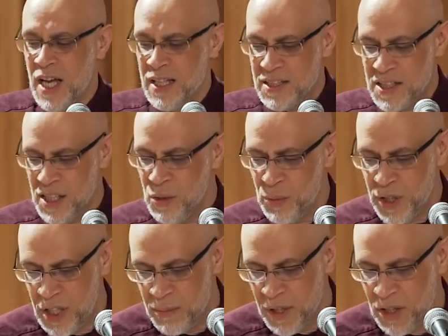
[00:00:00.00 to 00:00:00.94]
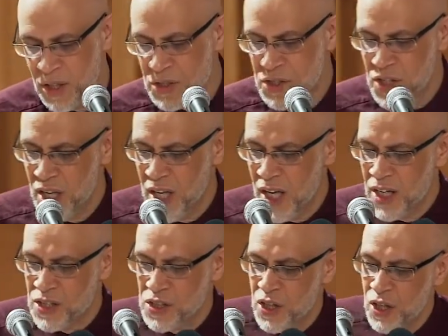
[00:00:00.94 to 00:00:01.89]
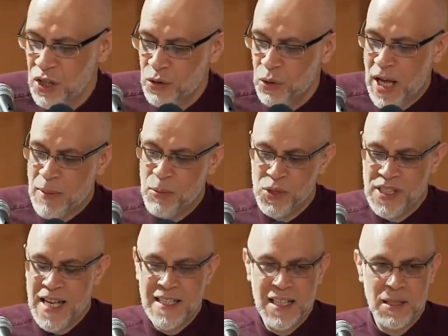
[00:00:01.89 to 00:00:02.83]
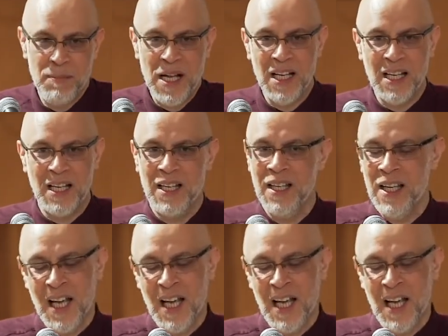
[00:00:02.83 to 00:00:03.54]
Until we come across a scholar called Abu Zayd al-Balkhi.